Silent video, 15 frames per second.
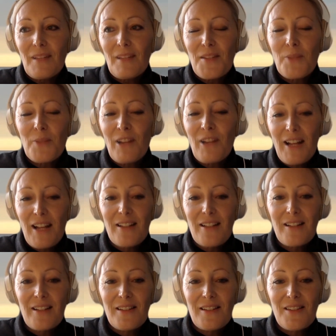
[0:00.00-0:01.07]
So I'm really
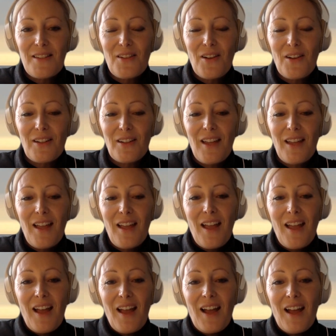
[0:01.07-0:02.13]
excited to start,
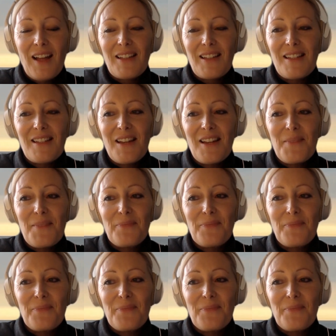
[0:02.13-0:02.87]
and